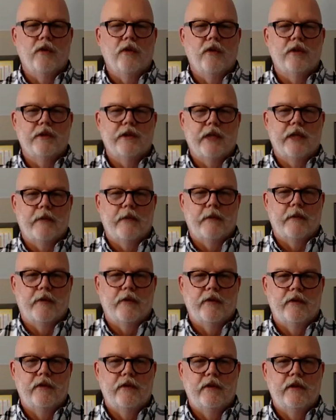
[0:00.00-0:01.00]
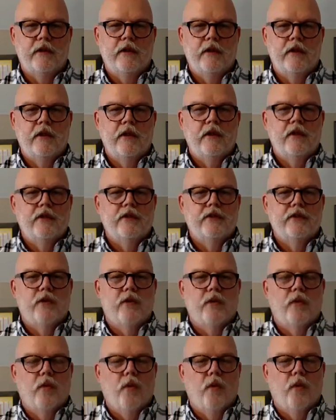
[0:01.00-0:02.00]
susceptible.
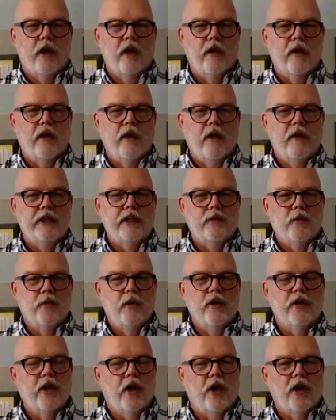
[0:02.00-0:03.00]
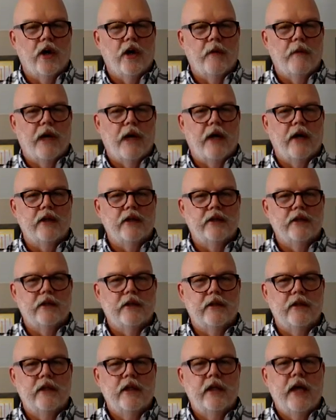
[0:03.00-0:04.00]
One of the things that we're talking about is to
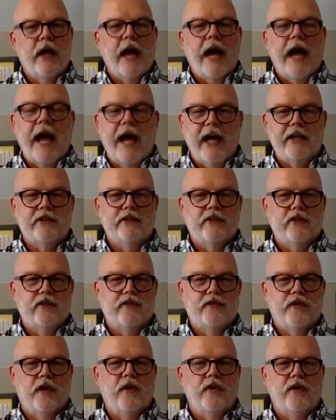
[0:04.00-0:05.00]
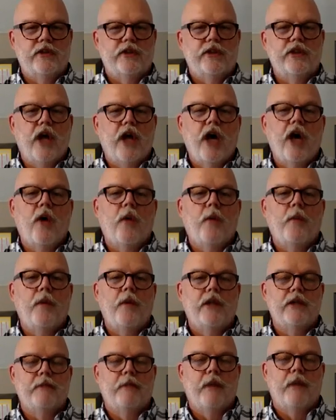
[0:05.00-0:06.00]
ask those folks to help
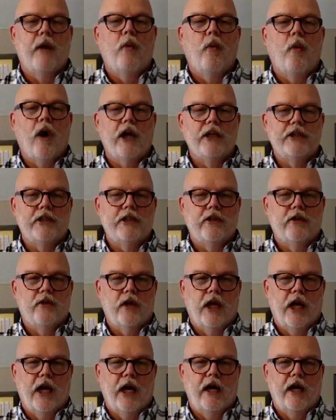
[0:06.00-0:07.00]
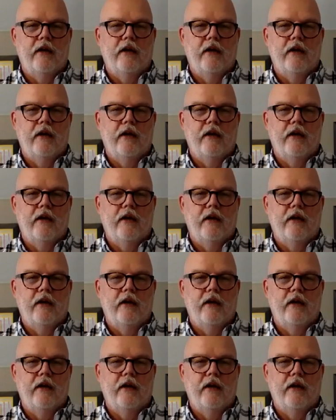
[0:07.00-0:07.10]
us by watching online.